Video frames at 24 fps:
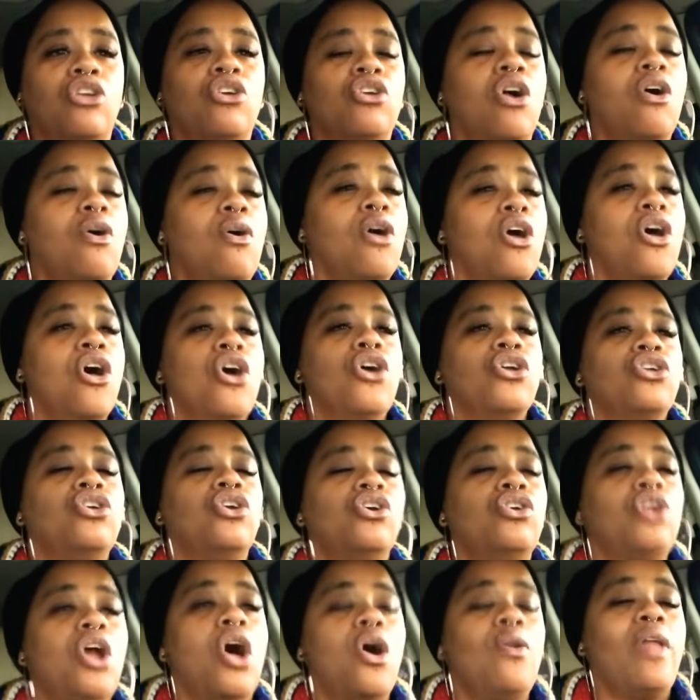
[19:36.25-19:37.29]
You don't
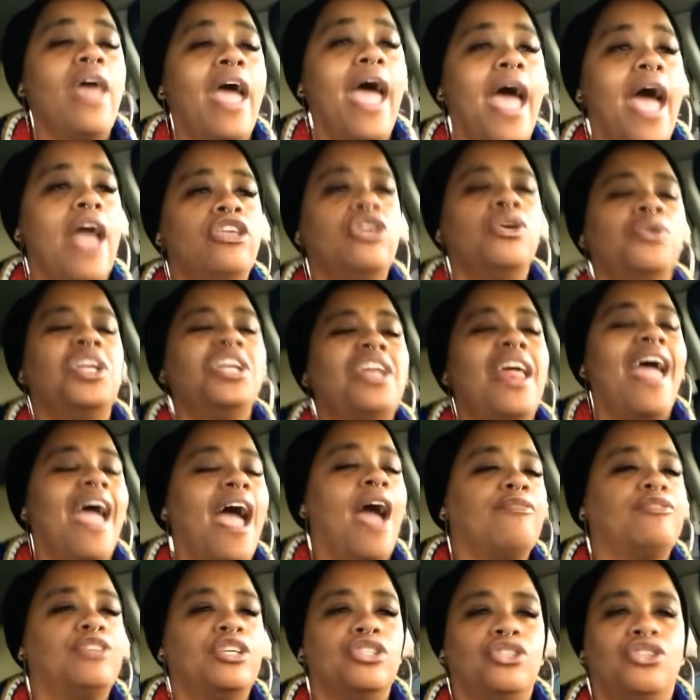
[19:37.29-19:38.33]
you don't have you didn't
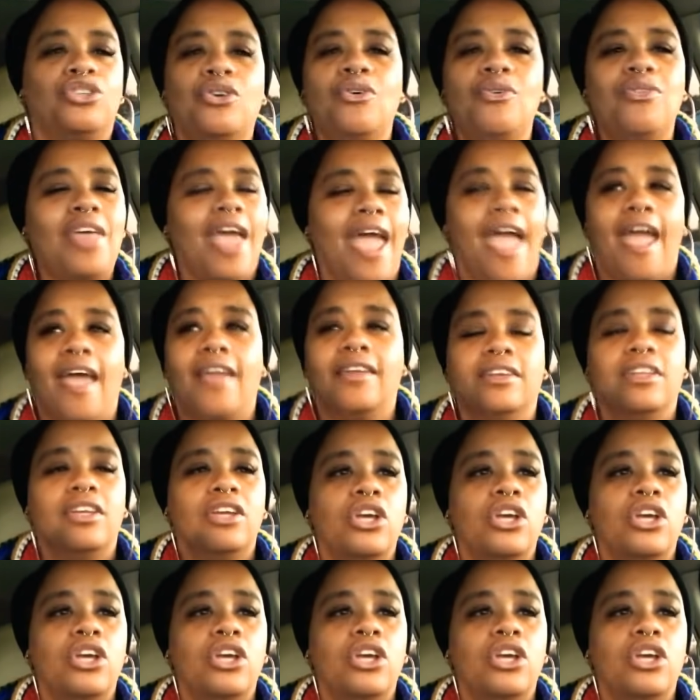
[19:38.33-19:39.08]
have to do that.